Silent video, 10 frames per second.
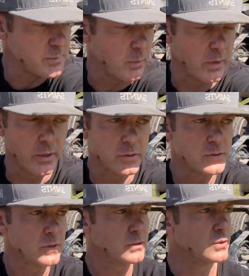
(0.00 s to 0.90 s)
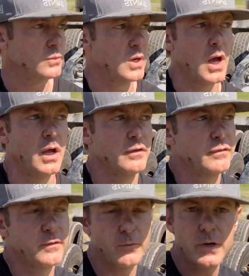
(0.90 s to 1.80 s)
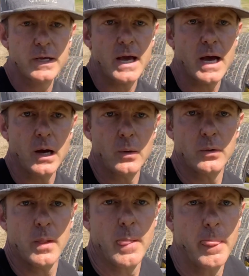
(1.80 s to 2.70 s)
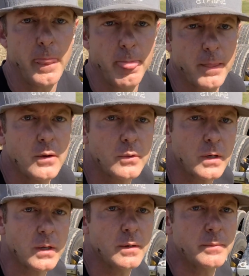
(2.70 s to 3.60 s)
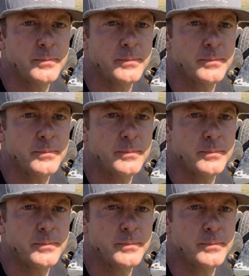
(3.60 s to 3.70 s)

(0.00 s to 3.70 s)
springs, do not freak out, okay?